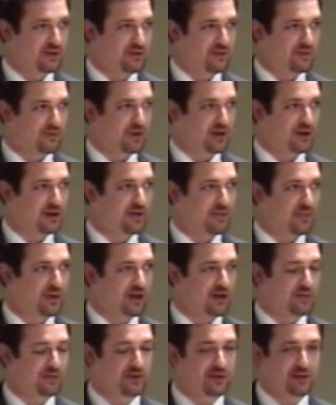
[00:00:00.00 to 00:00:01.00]
what are
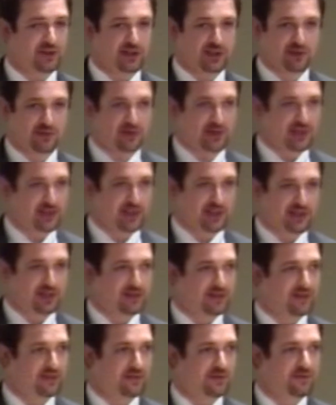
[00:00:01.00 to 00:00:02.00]
comparable lease
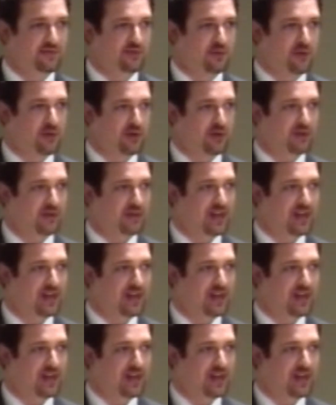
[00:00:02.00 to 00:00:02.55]
rates for